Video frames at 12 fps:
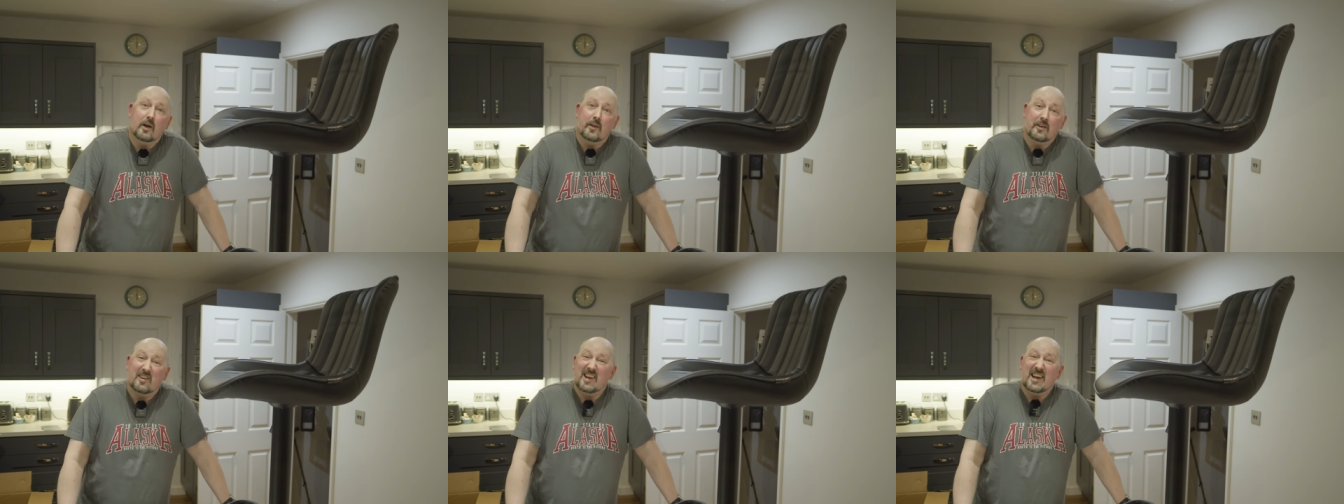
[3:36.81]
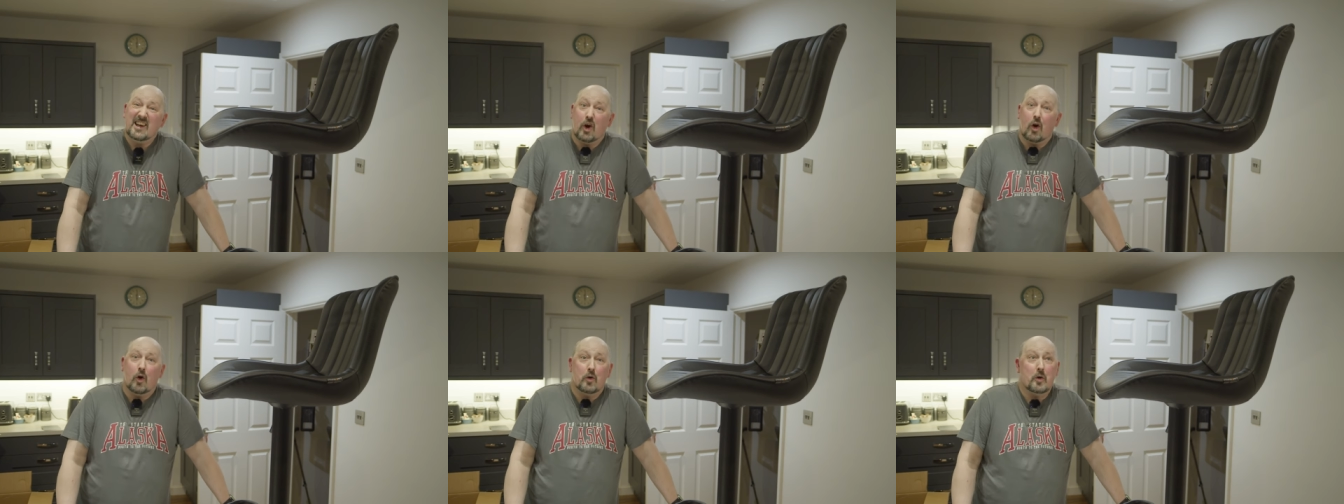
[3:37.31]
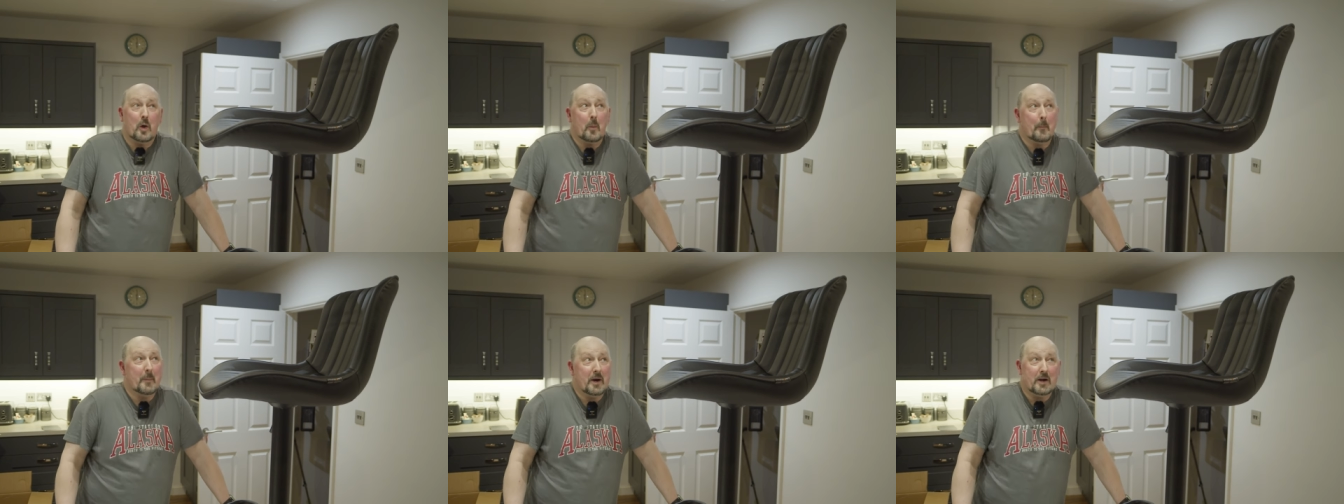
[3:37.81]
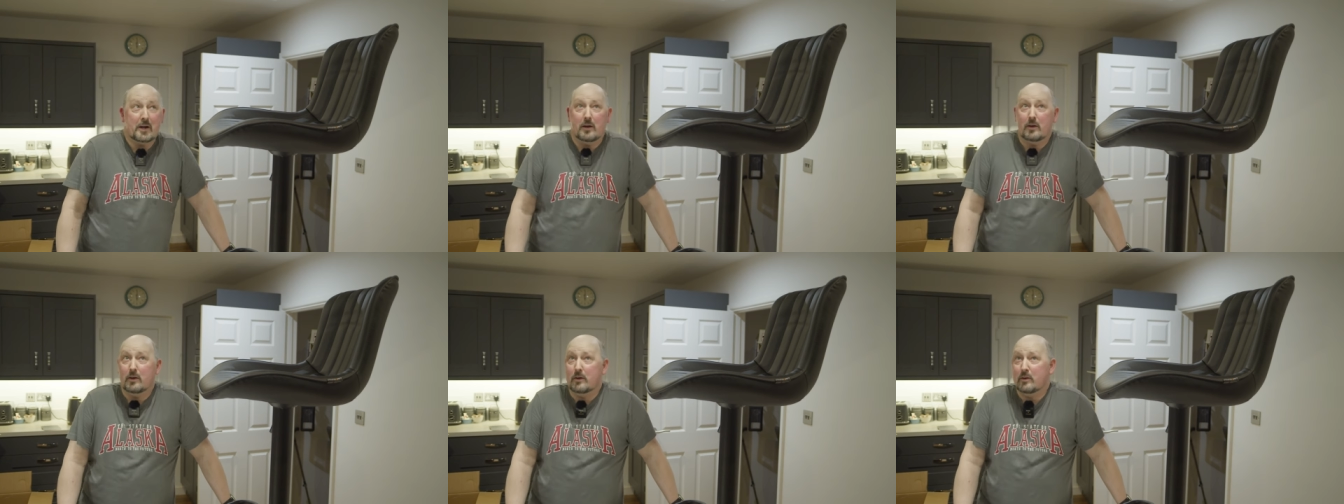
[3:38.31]
there's a link on my
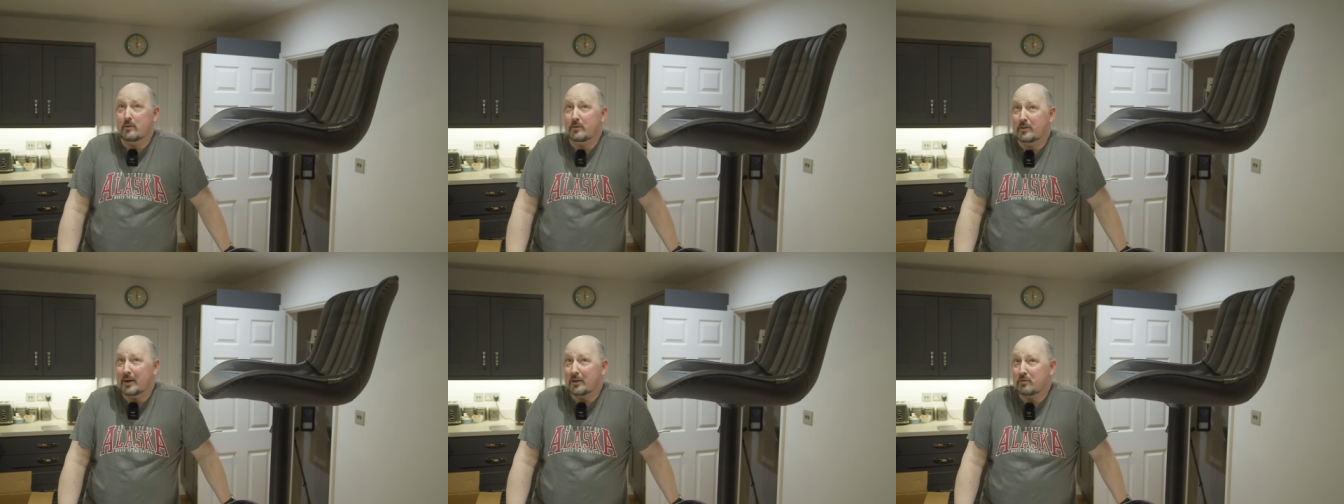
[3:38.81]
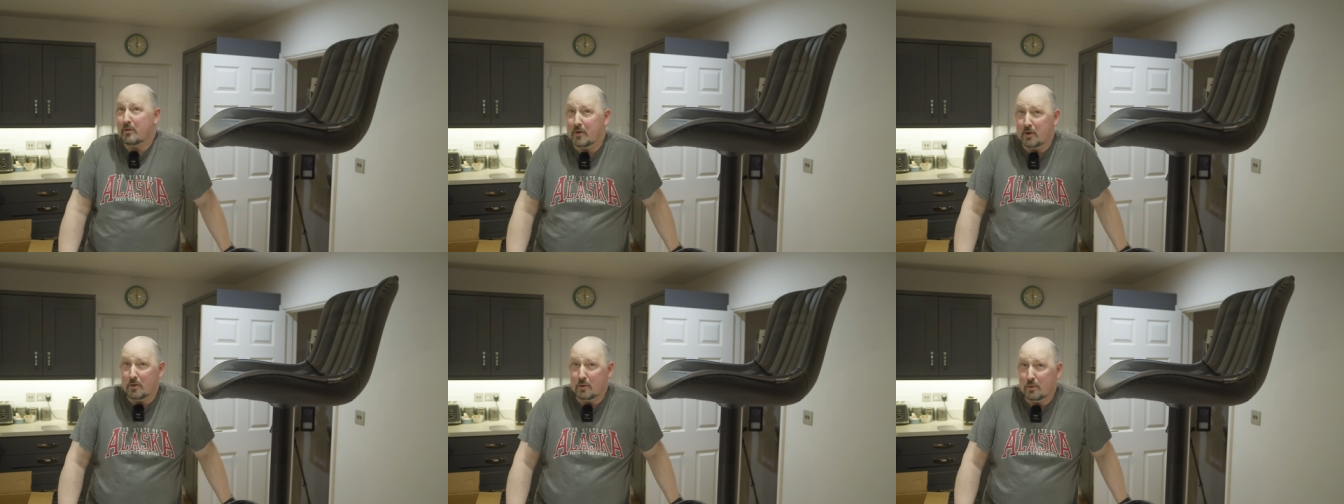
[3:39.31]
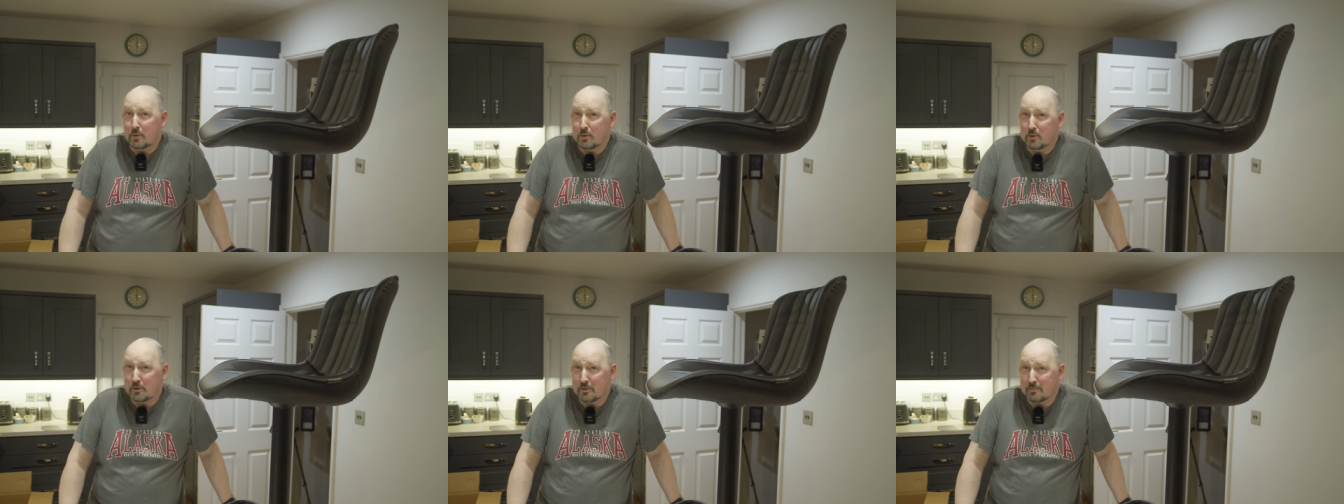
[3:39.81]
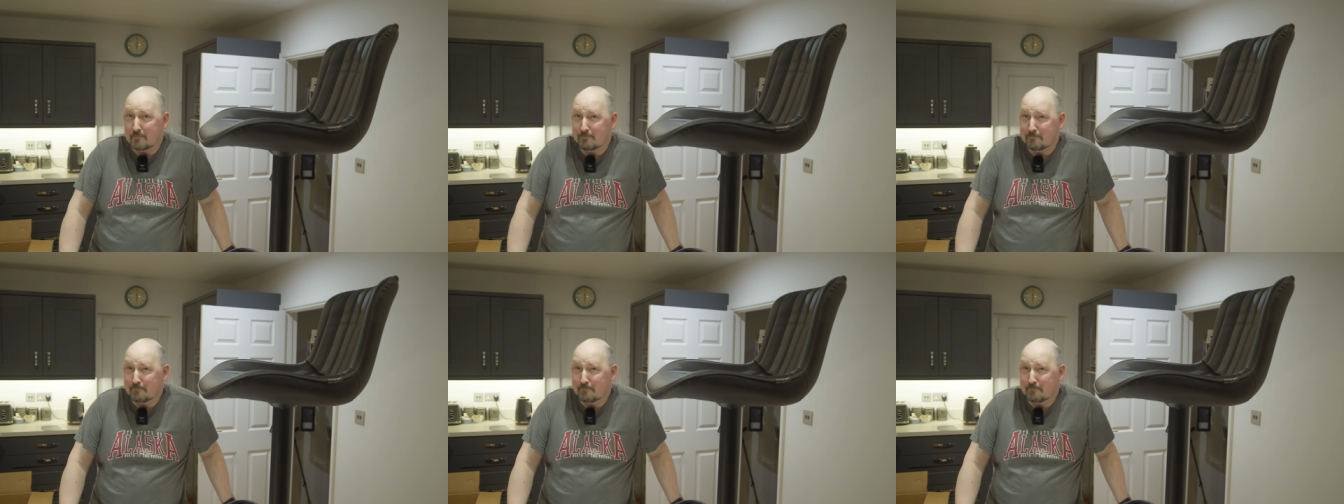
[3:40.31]
DAX Reviews